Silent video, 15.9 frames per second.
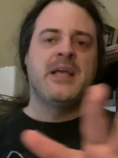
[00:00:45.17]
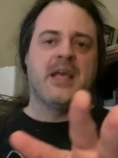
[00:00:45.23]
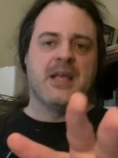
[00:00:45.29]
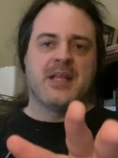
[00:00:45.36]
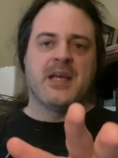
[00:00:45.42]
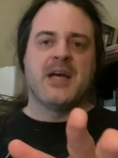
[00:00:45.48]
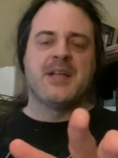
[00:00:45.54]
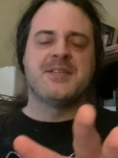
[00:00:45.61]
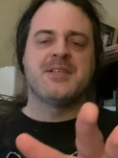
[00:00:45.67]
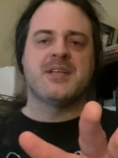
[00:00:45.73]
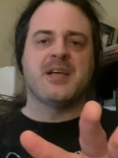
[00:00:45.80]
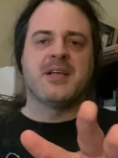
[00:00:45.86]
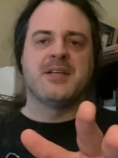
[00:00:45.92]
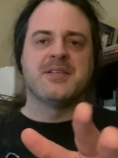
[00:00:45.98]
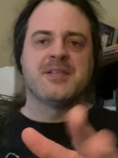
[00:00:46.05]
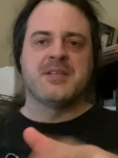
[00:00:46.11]
it got a
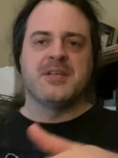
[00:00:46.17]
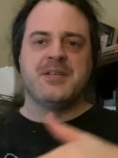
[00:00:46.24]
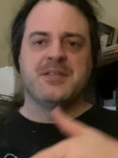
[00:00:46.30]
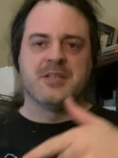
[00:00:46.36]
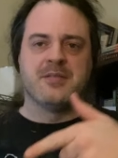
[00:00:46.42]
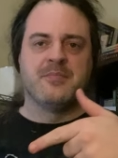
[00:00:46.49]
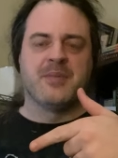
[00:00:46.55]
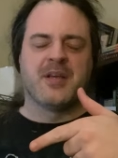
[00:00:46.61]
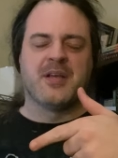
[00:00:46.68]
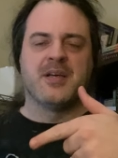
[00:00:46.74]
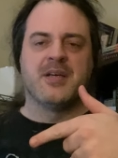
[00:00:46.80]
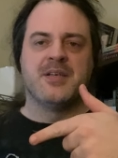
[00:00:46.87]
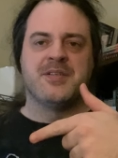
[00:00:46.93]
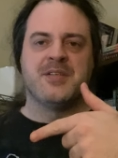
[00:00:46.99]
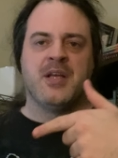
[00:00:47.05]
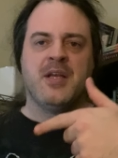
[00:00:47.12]
second season
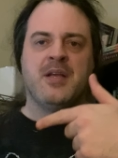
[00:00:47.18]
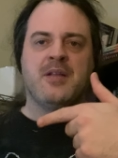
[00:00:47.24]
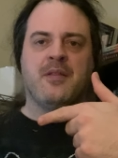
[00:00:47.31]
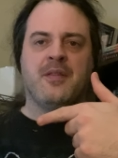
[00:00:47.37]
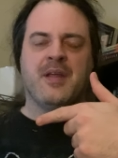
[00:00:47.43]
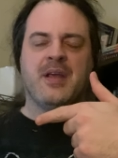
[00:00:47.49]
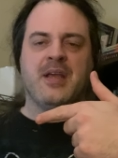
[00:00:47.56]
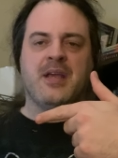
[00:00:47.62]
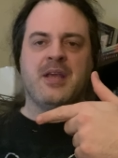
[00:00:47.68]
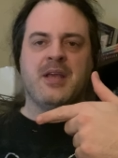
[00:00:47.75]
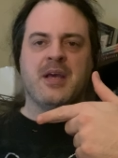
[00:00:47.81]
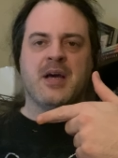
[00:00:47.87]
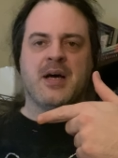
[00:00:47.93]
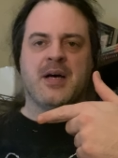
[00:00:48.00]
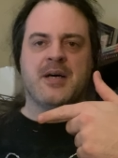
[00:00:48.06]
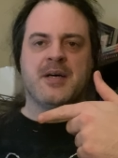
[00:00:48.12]
because the
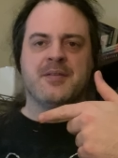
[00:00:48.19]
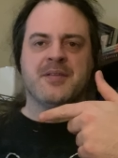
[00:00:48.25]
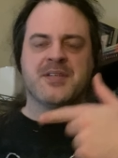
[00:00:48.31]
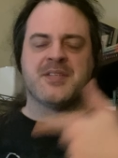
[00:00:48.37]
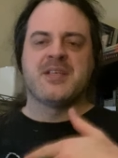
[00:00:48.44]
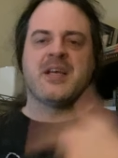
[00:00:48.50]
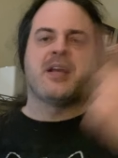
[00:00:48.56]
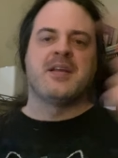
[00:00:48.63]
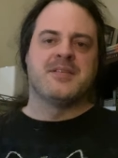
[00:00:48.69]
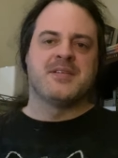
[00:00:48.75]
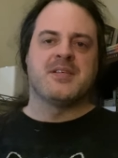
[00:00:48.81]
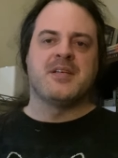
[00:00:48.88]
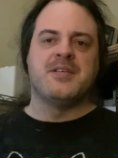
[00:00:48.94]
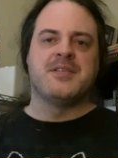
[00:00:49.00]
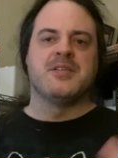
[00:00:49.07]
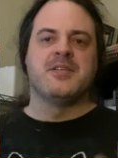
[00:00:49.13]
uh, the second
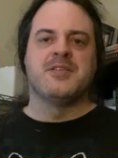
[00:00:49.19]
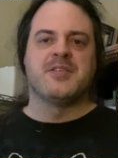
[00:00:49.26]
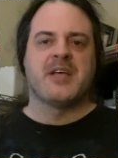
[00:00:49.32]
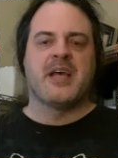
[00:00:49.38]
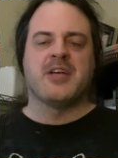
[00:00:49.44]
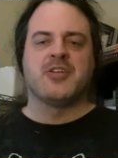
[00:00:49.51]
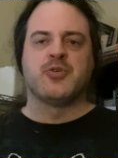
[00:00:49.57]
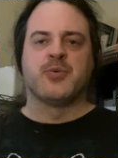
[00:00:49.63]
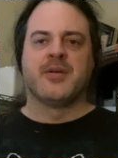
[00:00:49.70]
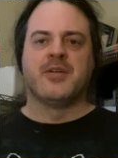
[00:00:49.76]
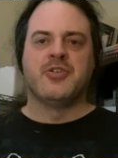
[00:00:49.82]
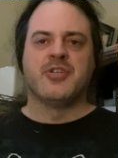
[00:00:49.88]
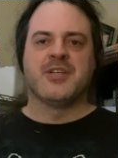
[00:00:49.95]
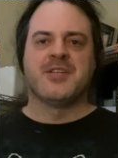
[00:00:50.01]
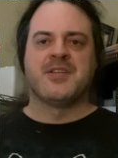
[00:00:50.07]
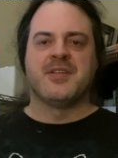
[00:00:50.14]
season is actually
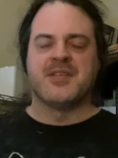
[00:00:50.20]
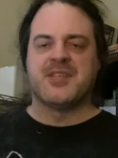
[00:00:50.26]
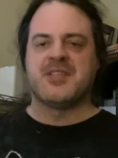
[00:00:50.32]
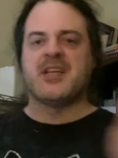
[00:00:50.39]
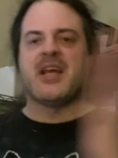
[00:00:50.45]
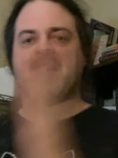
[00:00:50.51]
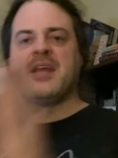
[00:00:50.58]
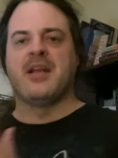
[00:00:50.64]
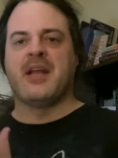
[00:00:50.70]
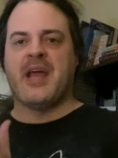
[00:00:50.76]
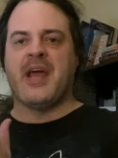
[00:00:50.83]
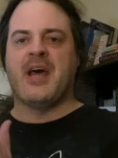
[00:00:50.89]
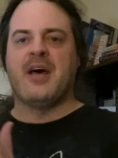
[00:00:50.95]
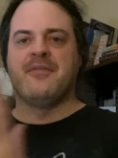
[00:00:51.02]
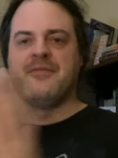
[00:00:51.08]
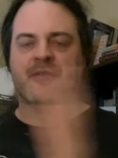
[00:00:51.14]
just the second
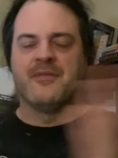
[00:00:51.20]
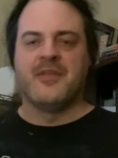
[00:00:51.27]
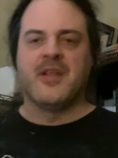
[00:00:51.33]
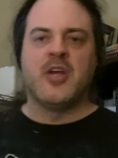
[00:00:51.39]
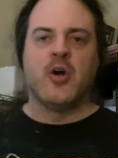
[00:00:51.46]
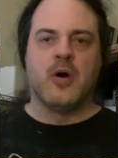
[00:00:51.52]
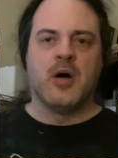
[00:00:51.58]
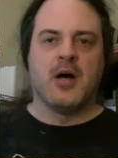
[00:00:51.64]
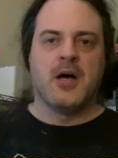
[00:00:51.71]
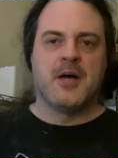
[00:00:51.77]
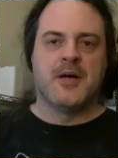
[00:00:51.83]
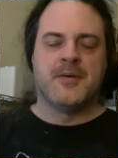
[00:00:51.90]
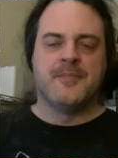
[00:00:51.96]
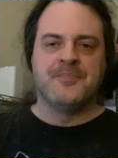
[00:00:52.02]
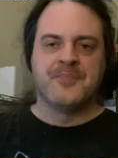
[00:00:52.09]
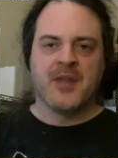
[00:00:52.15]
half of the.
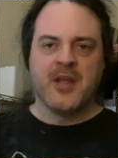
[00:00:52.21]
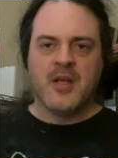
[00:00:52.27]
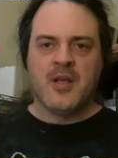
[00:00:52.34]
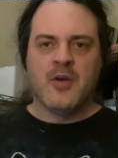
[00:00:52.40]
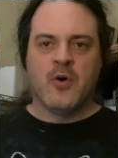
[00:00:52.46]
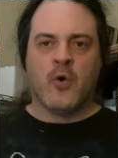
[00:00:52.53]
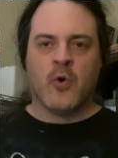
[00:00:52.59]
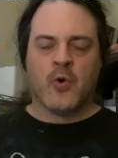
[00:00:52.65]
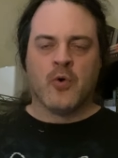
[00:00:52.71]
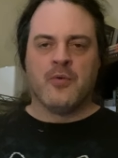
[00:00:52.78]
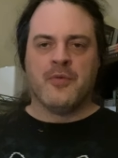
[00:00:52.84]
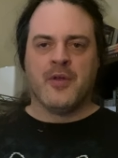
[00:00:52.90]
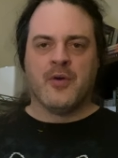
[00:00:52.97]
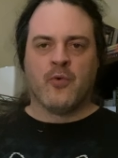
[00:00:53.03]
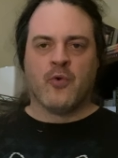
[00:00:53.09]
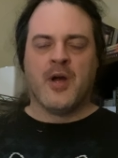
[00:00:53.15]
Um, or
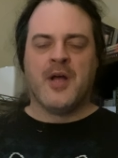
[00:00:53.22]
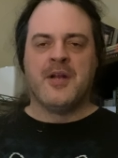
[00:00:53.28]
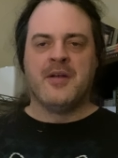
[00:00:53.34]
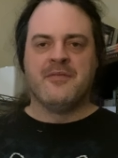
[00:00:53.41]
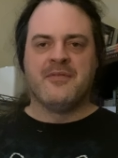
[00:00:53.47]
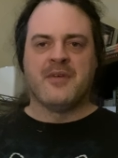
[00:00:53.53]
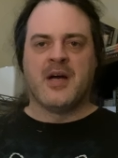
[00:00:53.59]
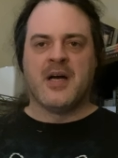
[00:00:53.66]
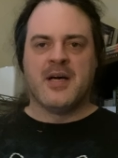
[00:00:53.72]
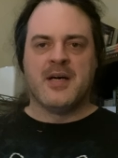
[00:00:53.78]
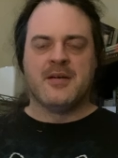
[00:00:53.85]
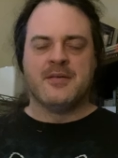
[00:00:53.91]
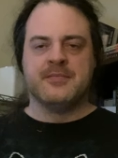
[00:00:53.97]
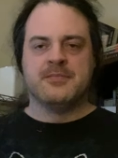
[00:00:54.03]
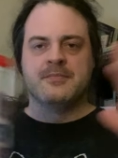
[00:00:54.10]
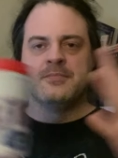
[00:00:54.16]
the run of
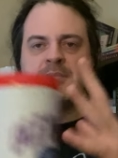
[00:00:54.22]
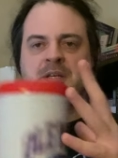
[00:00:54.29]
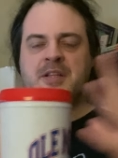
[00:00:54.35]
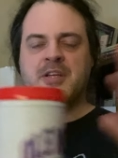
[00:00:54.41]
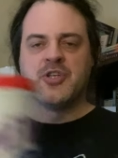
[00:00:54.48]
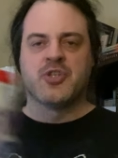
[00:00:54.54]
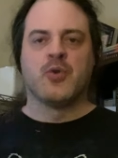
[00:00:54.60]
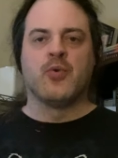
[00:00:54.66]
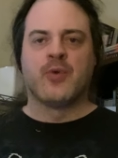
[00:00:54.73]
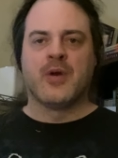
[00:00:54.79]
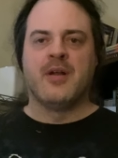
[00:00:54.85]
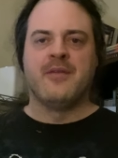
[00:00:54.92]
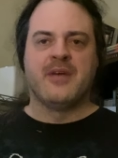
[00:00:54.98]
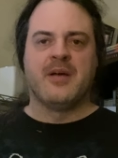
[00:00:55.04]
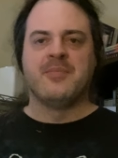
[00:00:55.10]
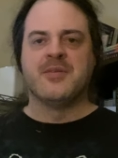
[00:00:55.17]
uh, initial run
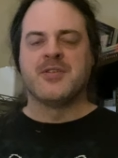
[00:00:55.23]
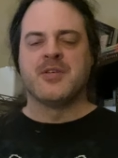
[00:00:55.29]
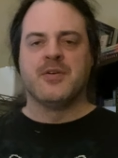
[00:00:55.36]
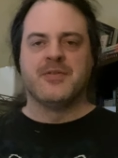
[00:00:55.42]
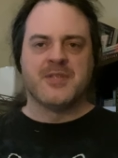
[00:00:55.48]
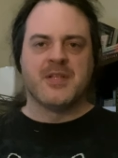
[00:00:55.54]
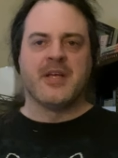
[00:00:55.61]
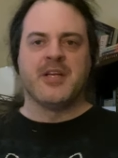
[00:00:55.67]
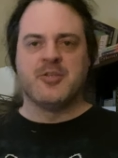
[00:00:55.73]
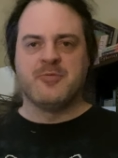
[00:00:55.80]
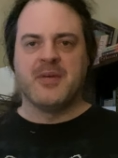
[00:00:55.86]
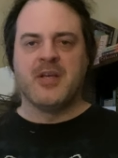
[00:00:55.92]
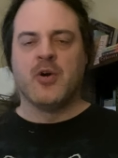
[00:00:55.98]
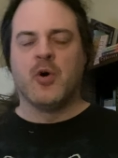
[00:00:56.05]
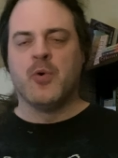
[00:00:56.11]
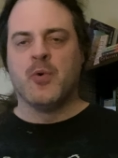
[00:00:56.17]
of episodes the
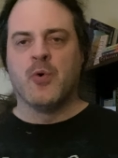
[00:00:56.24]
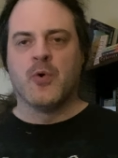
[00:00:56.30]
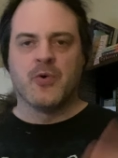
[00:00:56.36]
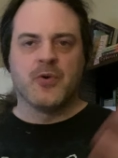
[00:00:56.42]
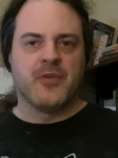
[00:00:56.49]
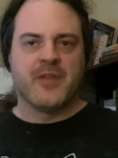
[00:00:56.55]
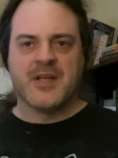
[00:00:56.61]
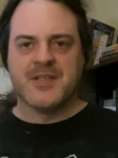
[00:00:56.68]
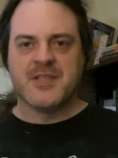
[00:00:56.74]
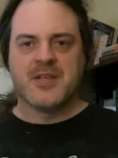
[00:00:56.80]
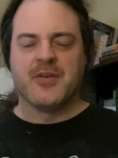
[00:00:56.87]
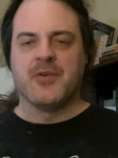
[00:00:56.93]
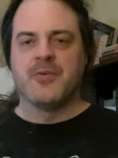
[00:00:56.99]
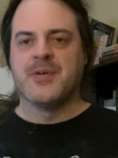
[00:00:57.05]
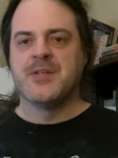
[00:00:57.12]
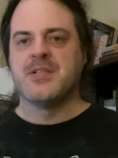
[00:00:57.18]
HBO ordered. That's the
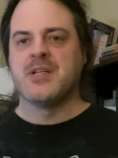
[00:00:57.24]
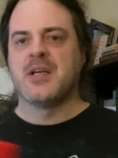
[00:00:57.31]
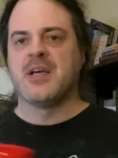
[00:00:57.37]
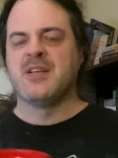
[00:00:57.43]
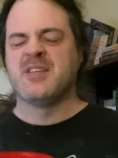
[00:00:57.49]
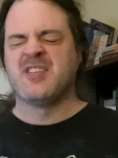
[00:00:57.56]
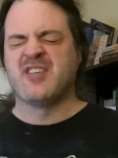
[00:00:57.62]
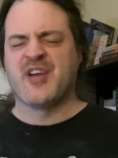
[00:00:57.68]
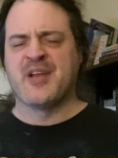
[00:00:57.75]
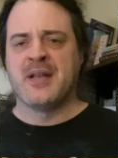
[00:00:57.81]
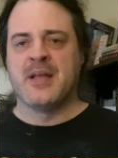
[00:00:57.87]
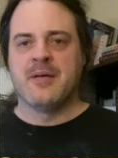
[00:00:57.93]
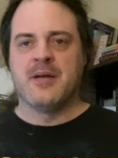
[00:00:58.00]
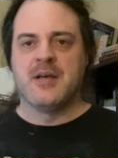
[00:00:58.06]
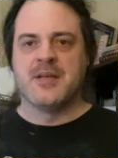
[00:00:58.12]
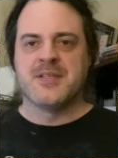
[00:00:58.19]
only reason it got a second
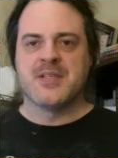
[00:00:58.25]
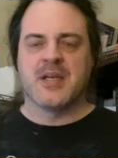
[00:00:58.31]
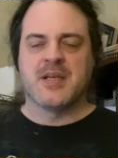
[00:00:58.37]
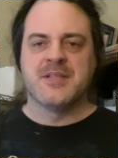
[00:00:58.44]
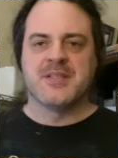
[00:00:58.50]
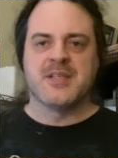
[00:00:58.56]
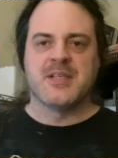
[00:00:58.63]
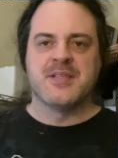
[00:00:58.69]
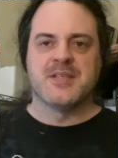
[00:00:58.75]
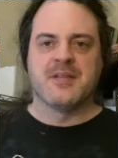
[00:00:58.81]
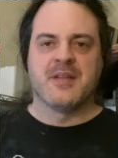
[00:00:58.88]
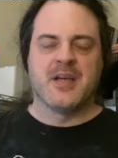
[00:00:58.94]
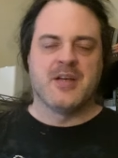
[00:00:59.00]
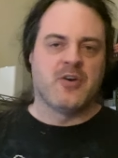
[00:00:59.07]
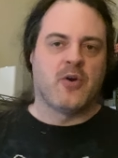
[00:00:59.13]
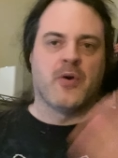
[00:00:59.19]
a second season.
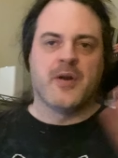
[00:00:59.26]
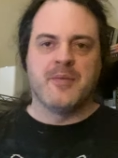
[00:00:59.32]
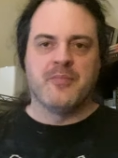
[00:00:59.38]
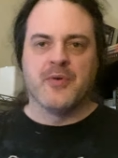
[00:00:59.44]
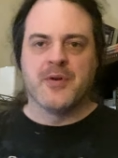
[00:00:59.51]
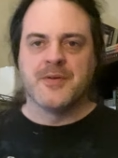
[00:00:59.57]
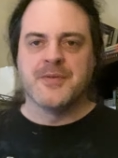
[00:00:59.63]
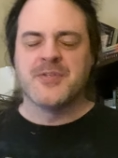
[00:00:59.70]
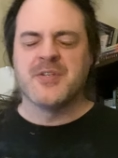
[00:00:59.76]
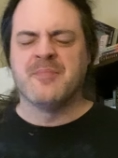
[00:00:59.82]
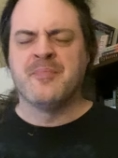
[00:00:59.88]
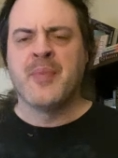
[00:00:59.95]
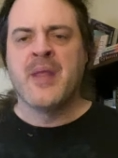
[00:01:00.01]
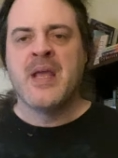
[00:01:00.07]
They had already produced them.